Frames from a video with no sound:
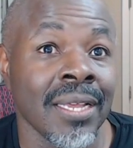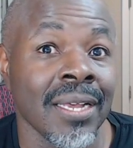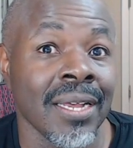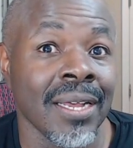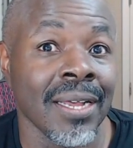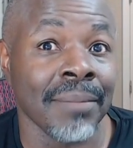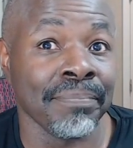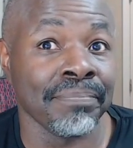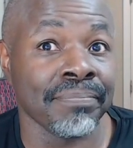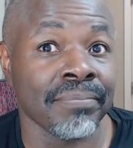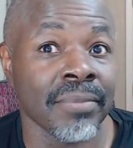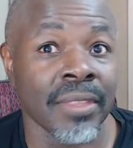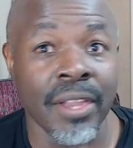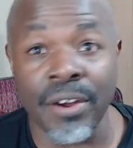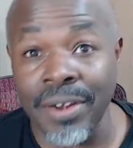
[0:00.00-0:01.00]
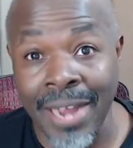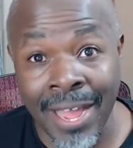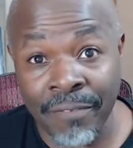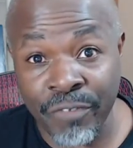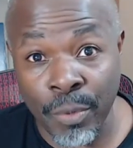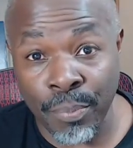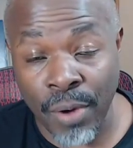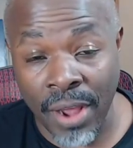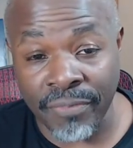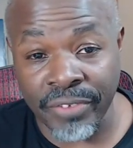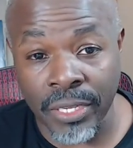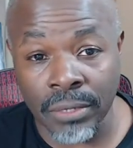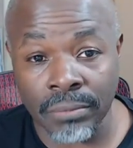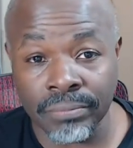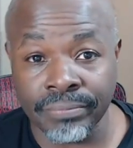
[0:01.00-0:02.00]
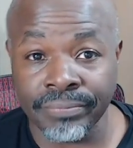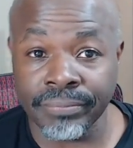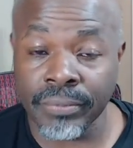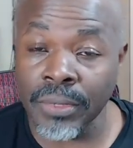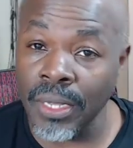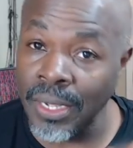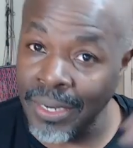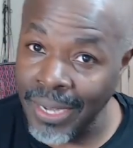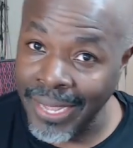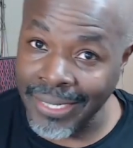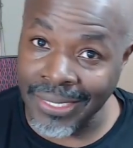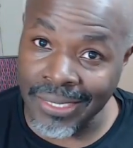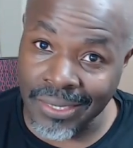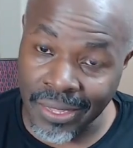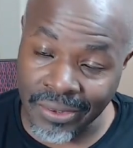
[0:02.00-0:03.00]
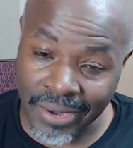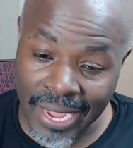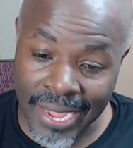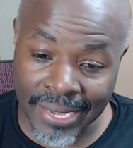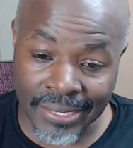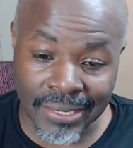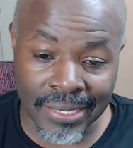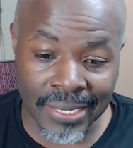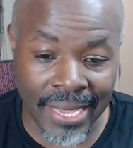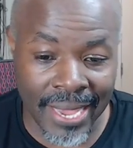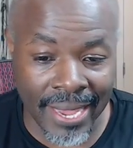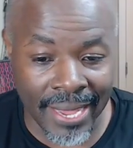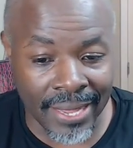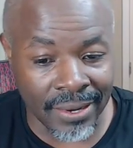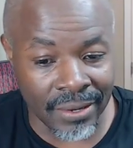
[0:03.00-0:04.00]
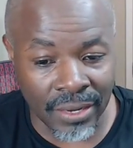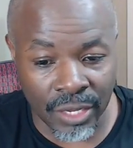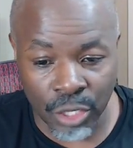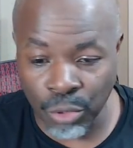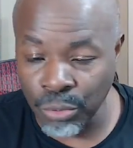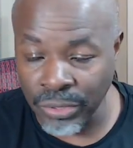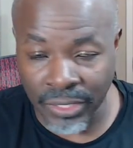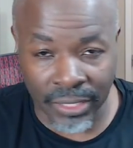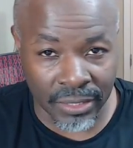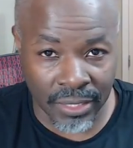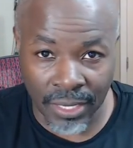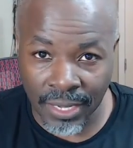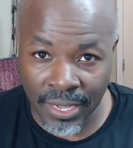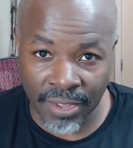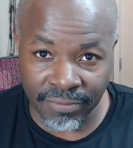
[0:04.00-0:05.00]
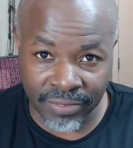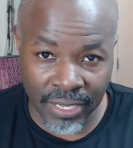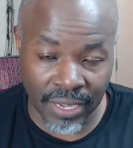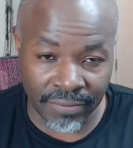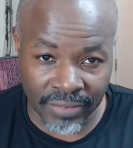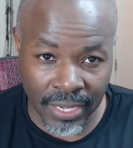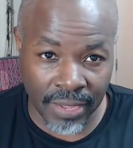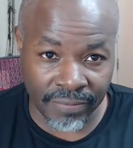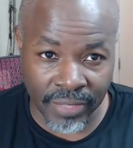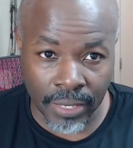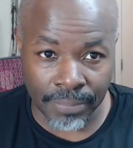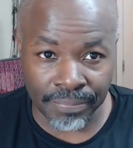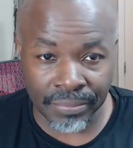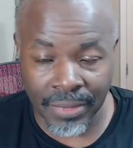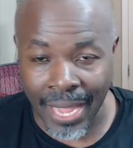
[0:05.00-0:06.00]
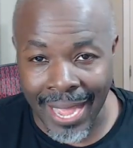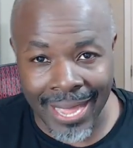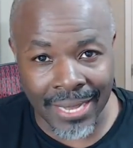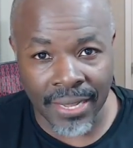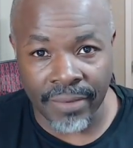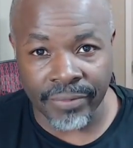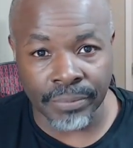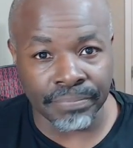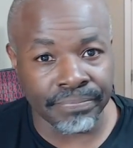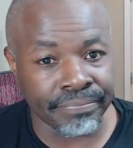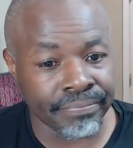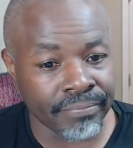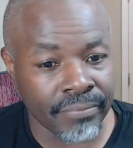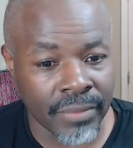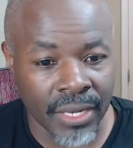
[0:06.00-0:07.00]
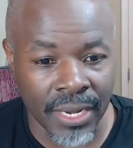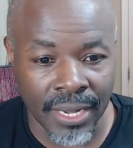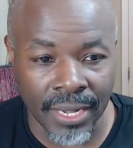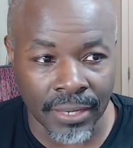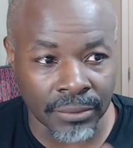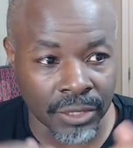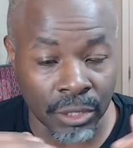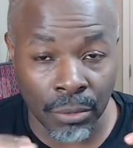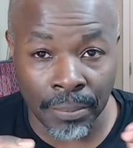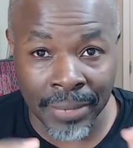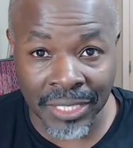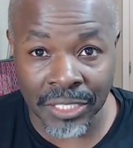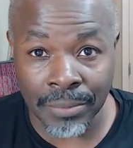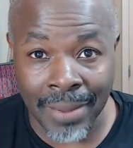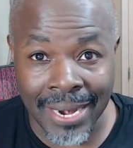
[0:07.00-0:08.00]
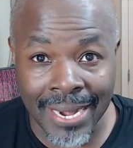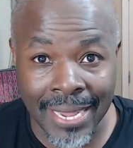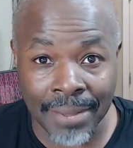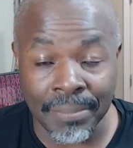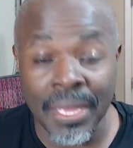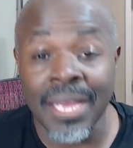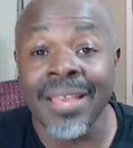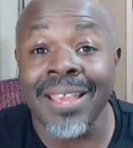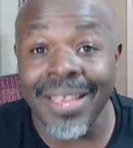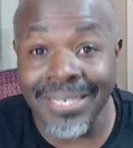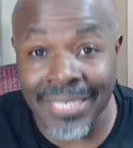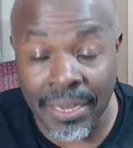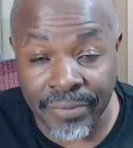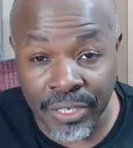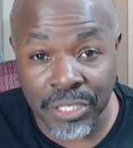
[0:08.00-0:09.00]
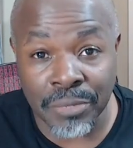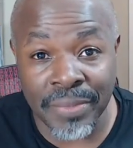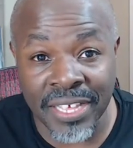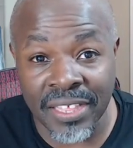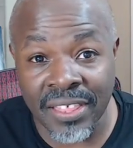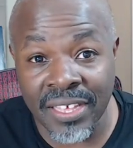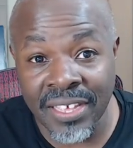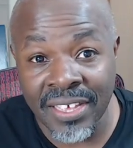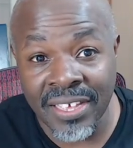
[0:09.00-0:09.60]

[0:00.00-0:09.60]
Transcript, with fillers: Um, they're not for profit, unlike these other guys, and uh, you will just love, love, love them. I love them. Uh, so mention my name, Xavier Smith.